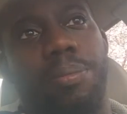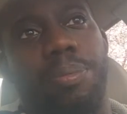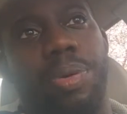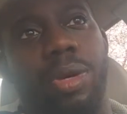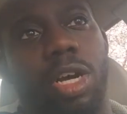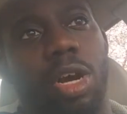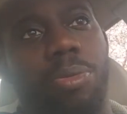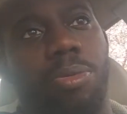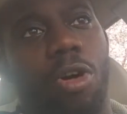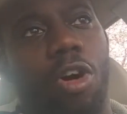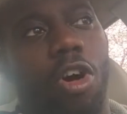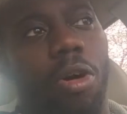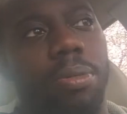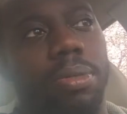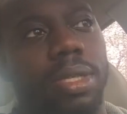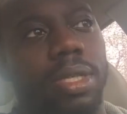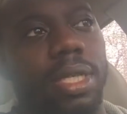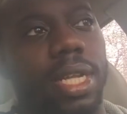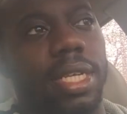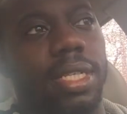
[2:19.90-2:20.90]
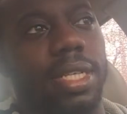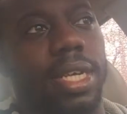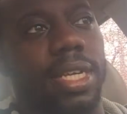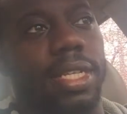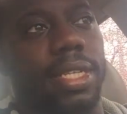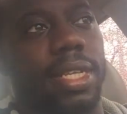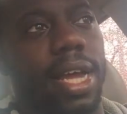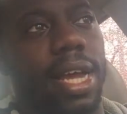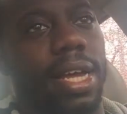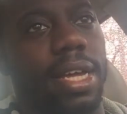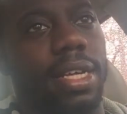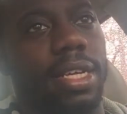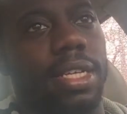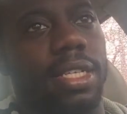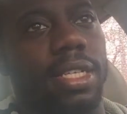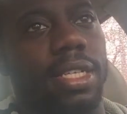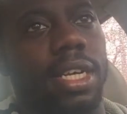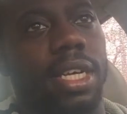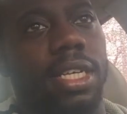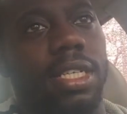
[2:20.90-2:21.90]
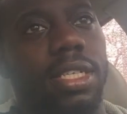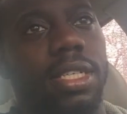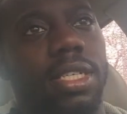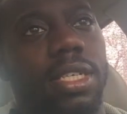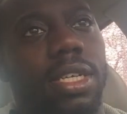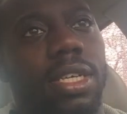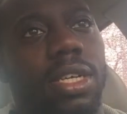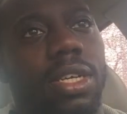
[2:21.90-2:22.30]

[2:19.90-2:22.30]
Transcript: pick up arms and things like that is because